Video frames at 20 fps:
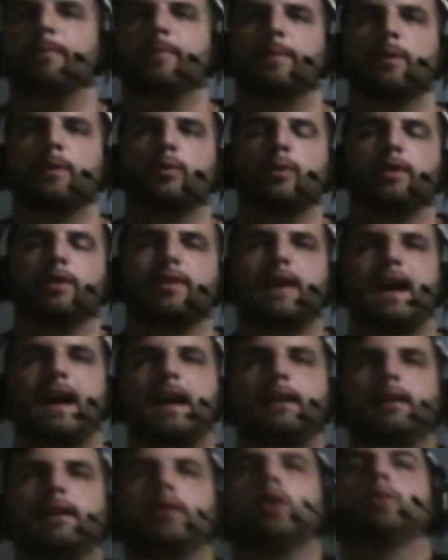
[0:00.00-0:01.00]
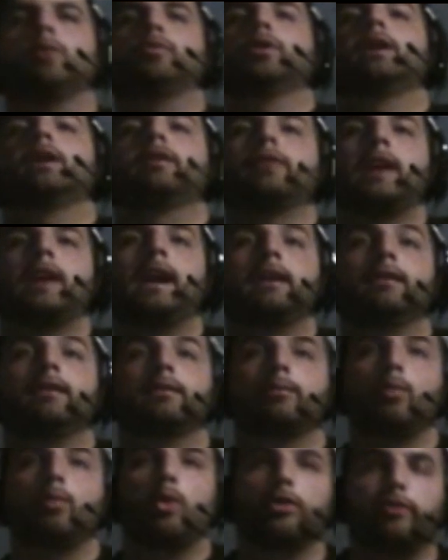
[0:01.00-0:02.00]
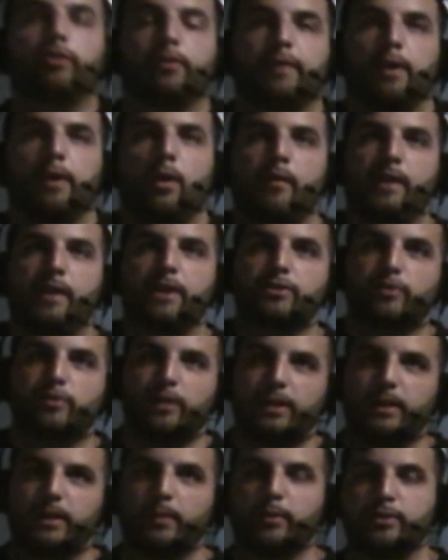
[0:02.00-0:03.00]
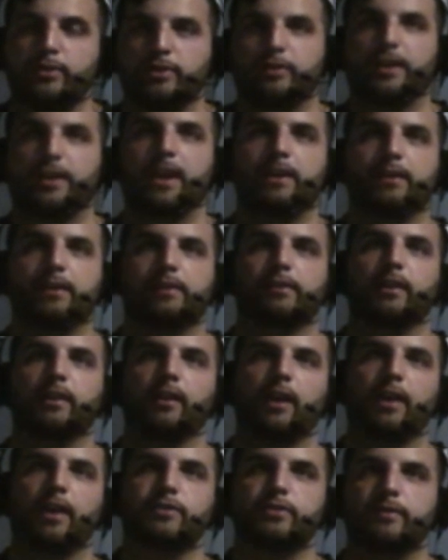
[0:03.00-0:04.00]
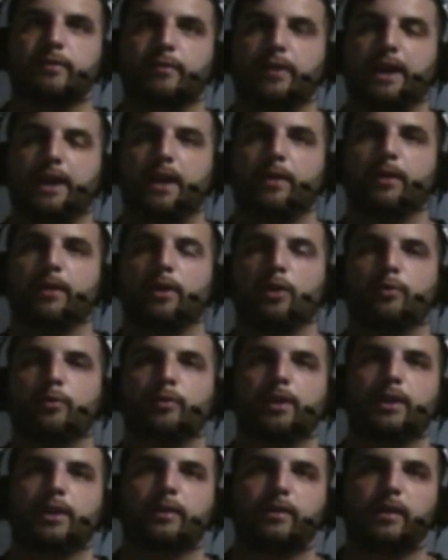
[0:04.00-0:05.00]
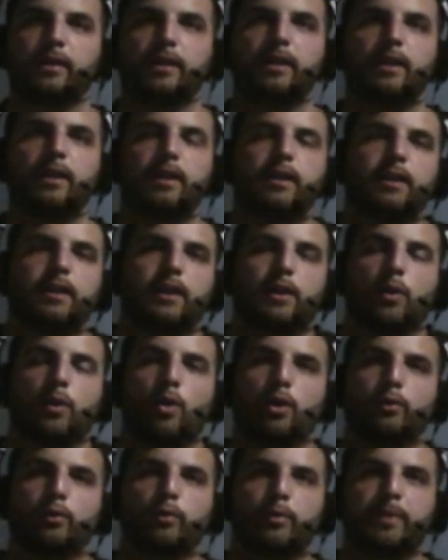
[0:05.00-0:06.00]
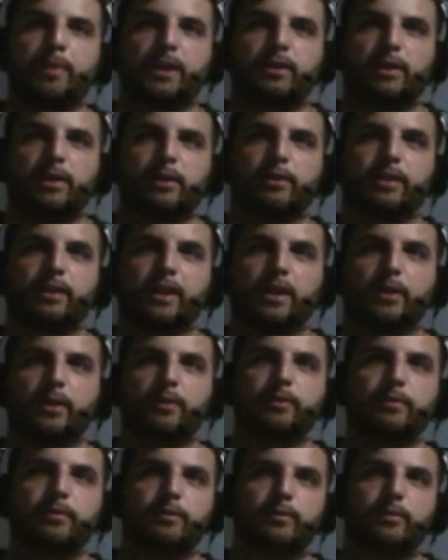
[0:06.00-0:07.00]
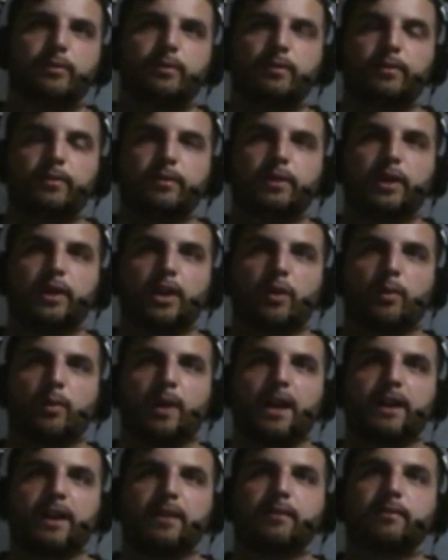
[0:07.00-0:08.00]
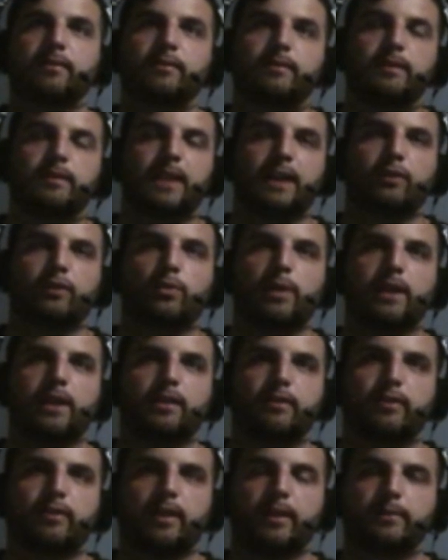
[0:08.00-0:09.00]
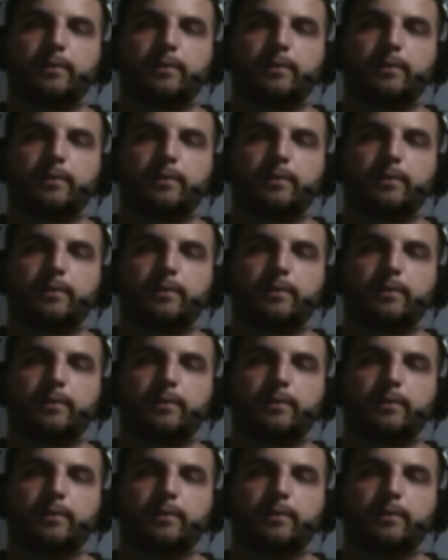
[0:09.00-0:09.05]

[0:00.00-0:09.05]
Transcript: with that. And hopefully it's not more severe of an injury that we're just getting its concussion for now. And hopefully, Orton will be cleared to go, ready next week. So.